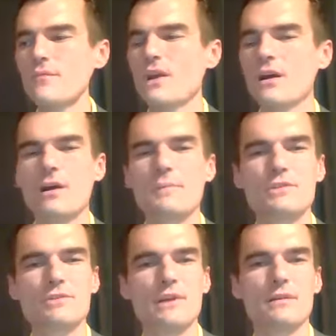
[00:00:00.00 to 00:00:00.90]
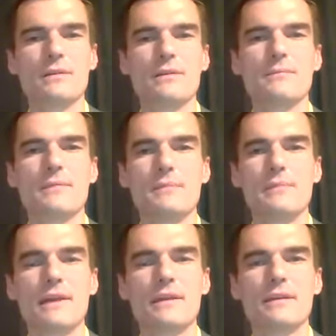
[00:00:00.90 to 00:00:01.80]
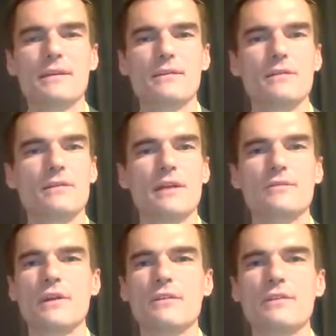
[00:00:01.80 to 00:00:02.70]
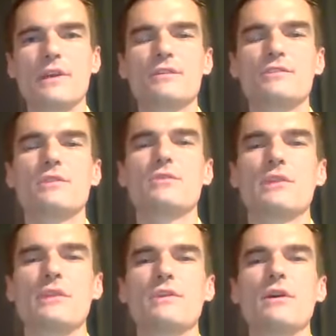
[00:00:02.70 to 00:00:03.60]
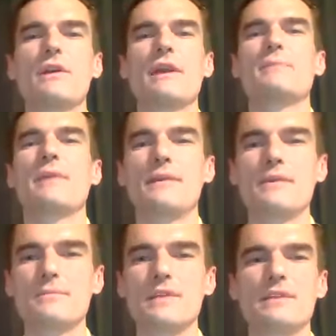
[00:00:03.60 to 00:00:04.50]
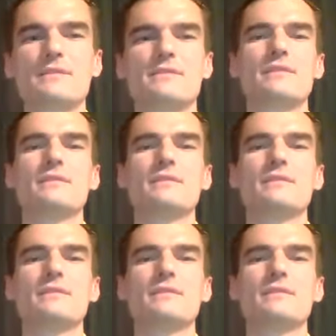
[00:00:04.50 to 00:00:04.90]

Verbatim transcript: I'm going to try to get back in here every other day or so and give y'all campaign updates.